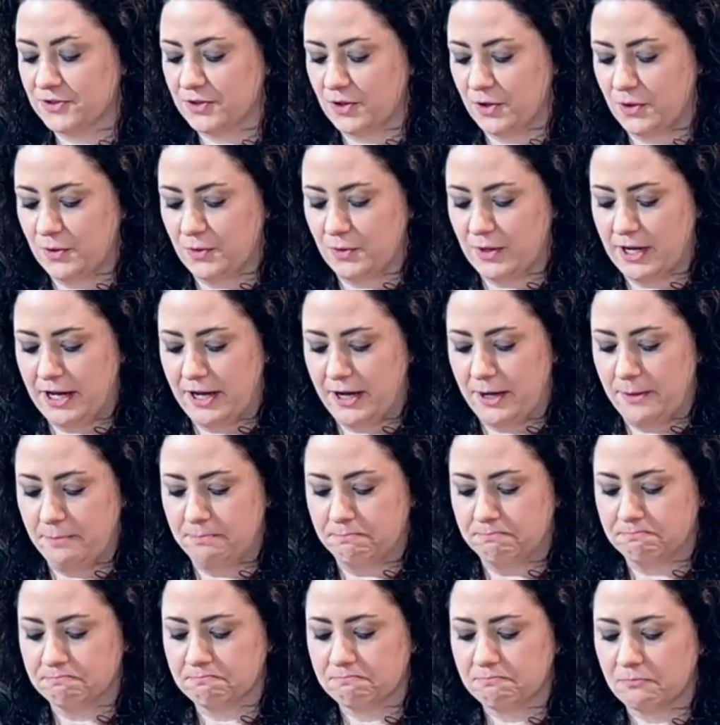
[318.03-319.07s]

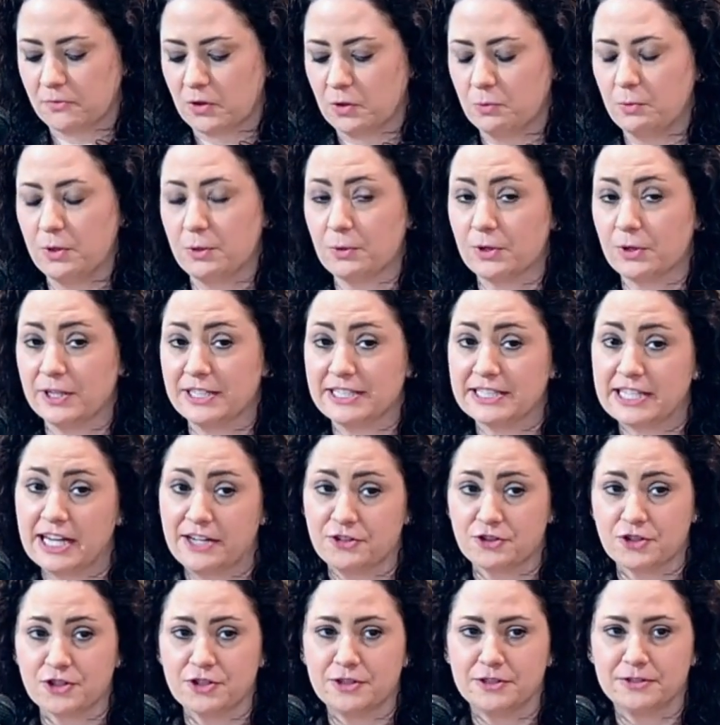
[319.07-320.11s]
So we were
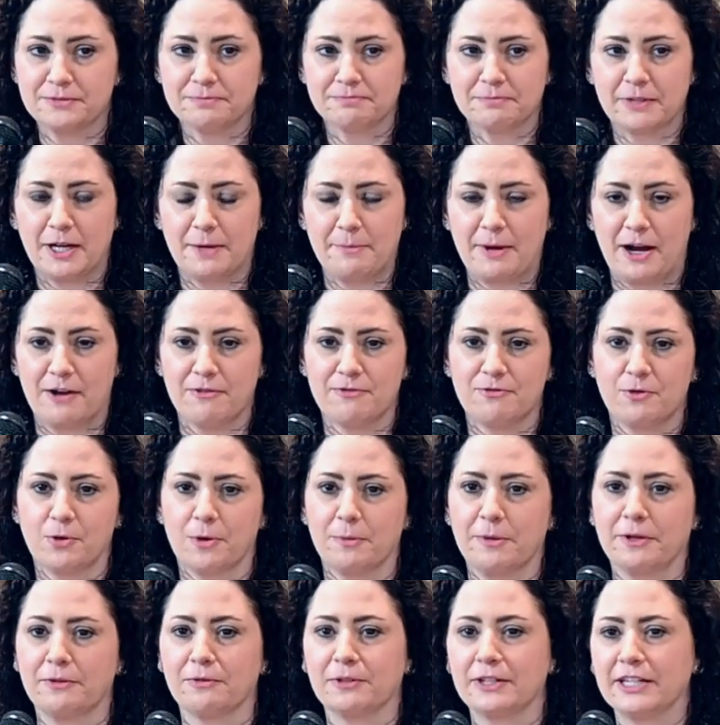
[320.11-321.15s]
intentional about
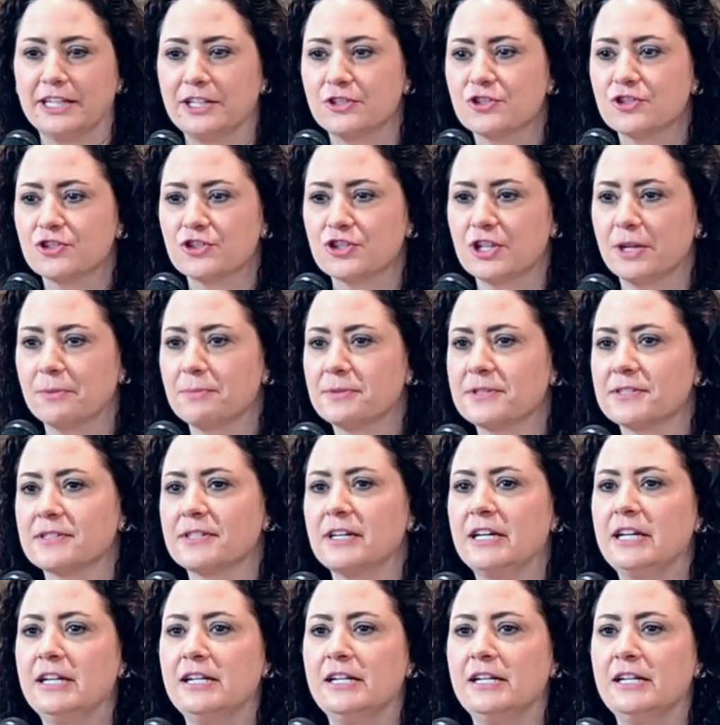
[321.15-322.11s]
forming relationships.